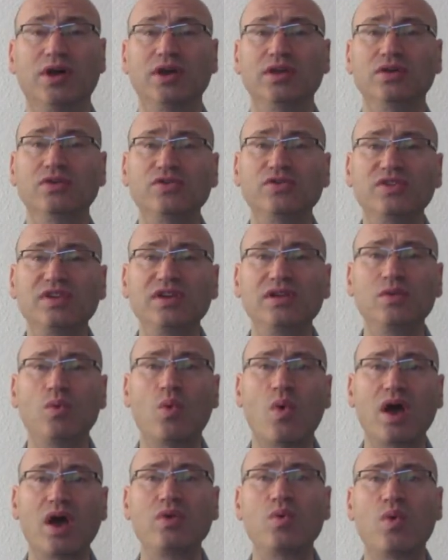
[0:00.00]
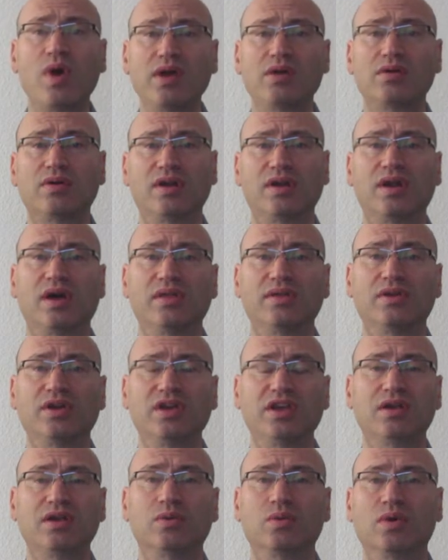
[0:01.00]
You still, one way or another,
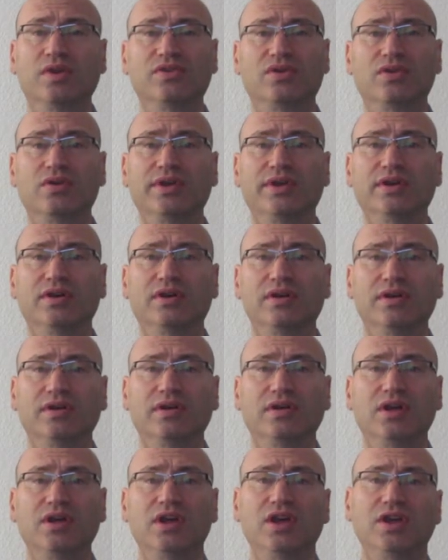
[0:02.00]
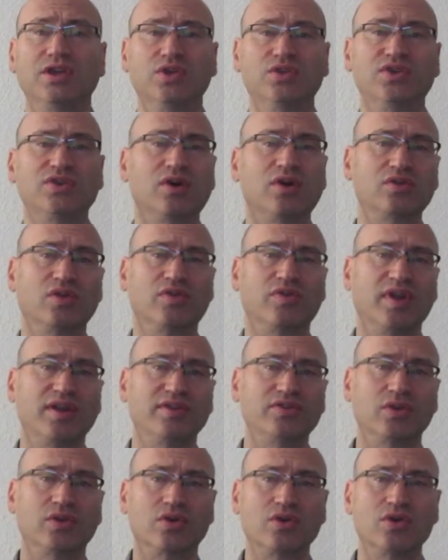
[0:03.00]
hear what's going on. You talk to
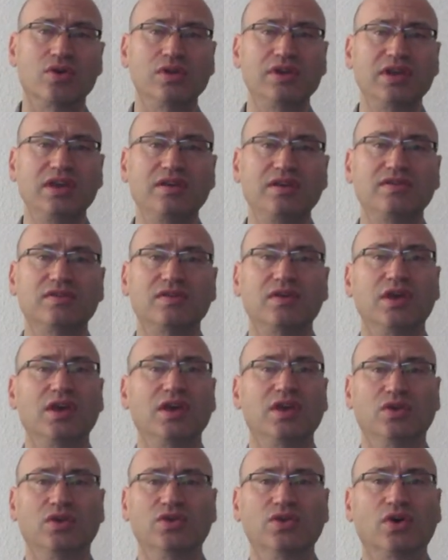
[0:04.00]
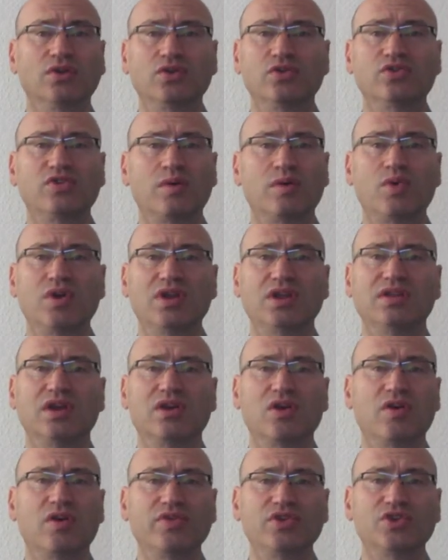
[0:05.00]
friends or colleagues, you talk to someone in the
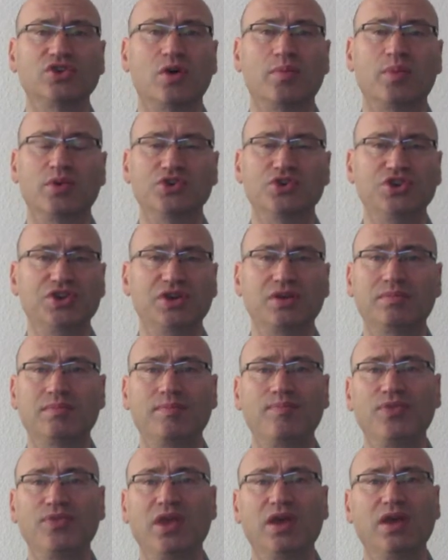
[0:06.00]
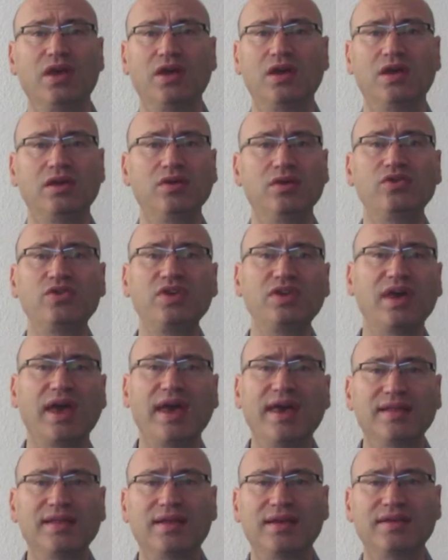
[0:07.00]
coffee shop or gym, you see the
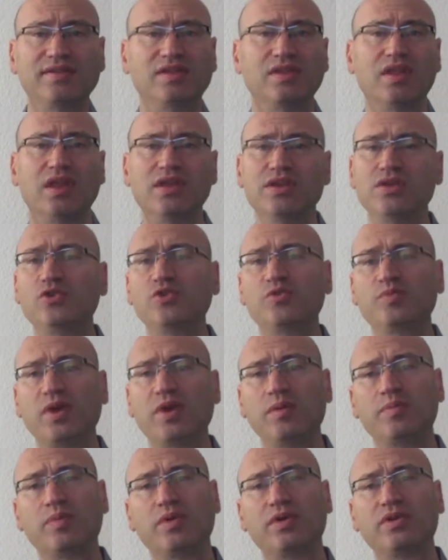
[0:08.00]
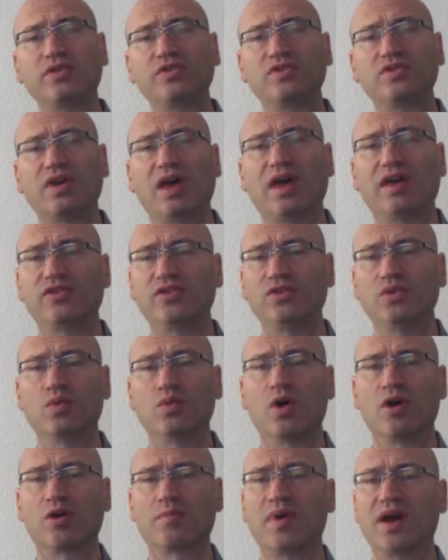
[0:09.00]
headlines in the newspapers as you
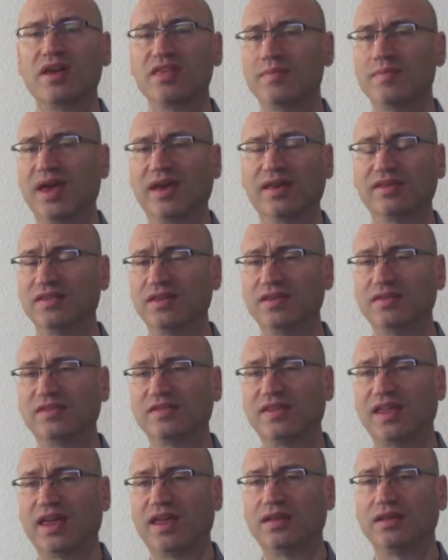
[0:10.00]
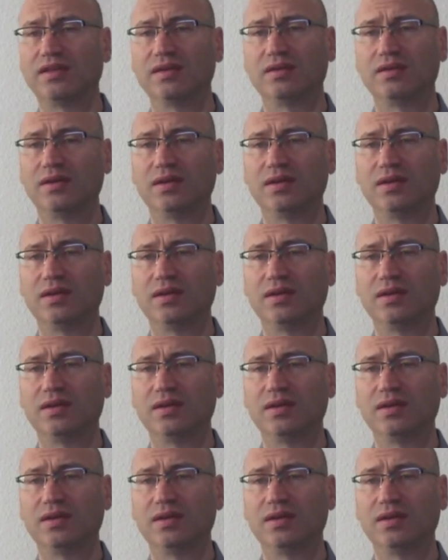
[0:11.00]
walk by the magazine stand.